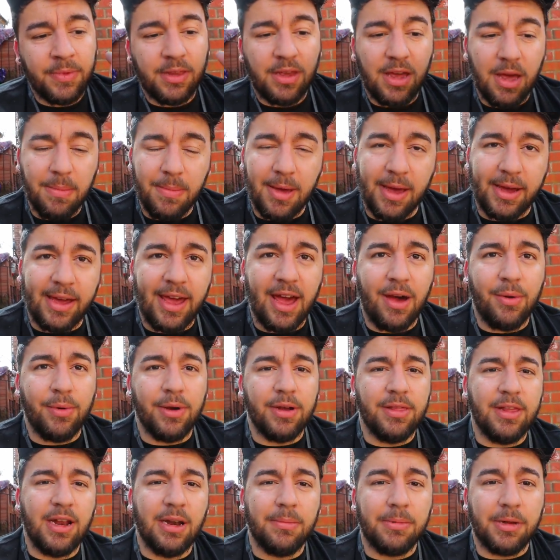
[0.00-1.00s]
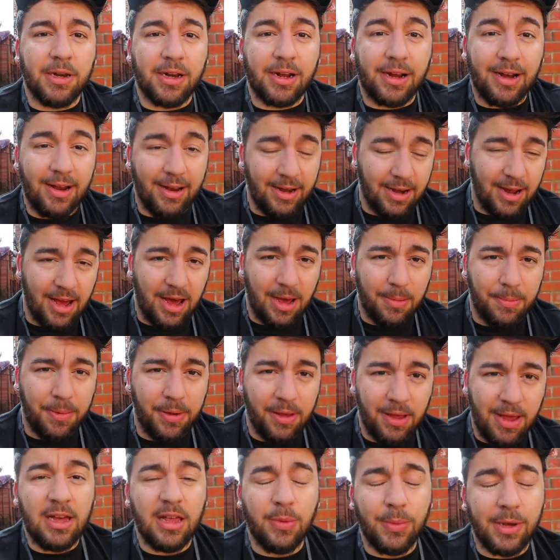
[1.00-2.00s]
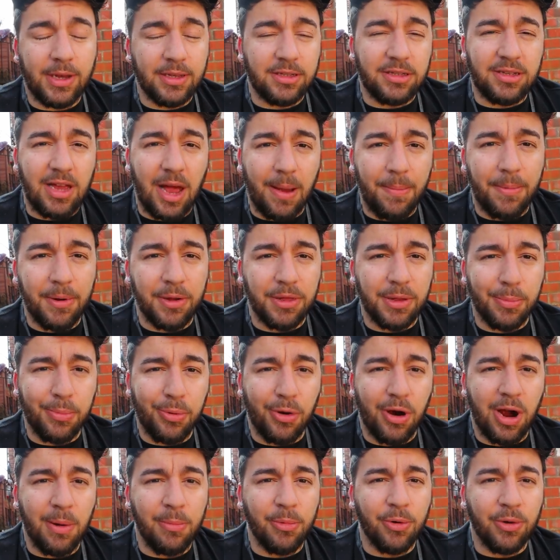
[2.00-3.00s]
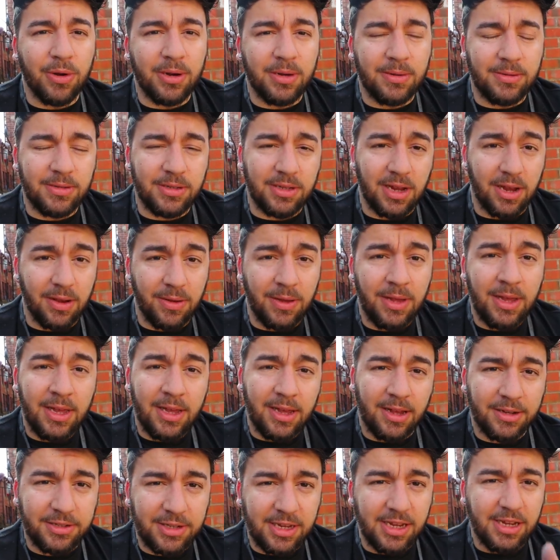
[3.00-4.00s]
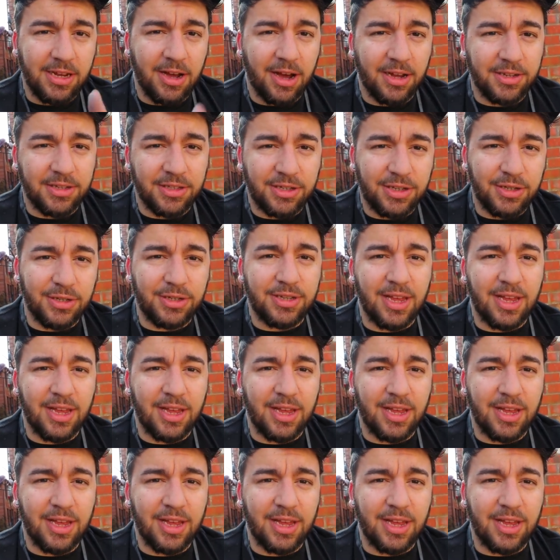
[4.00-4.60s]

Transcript: come back out and then I'm gonna clean it up and we can start putting the primer on. So I'll see you guys in two